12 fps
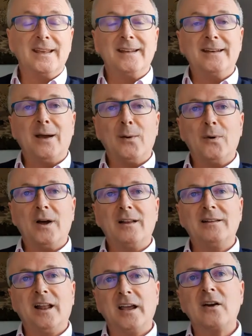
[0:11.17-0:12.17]
Now,
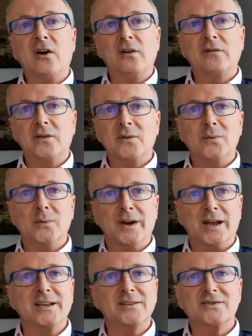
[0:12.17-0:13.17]
like all of you, when
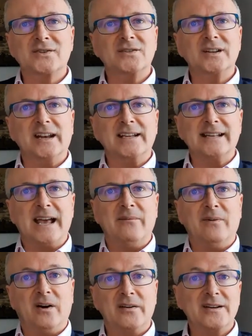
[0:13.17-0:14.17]
I construct an
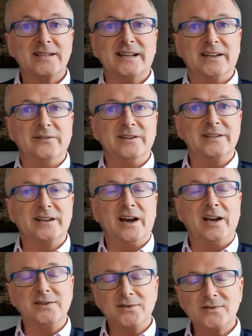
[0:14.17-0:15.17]
exam or an assignment,
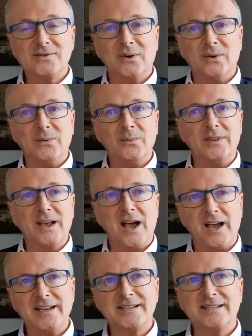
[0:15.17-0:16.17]
I do so with the
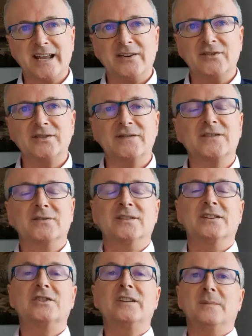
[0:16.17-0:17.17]
highest standards of student
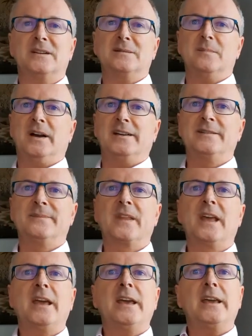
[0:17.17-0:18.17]
achievement in mind,
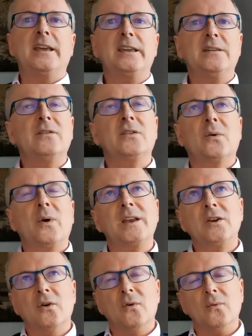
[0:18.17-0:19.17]
even though I
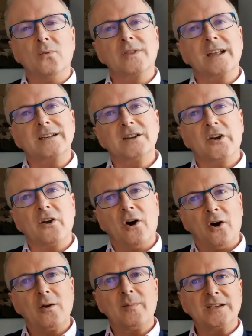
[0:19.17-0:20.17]
know that not
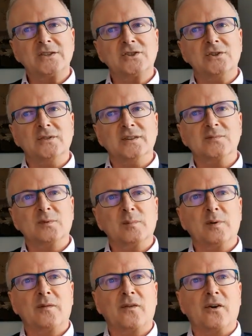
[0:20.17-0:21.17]
all my students will
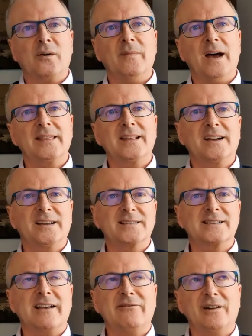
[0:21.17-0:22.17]
perform at the highest
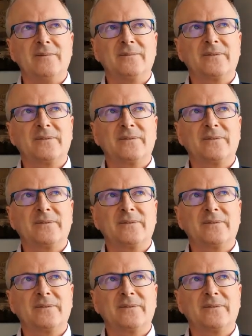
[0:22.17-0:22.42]
level.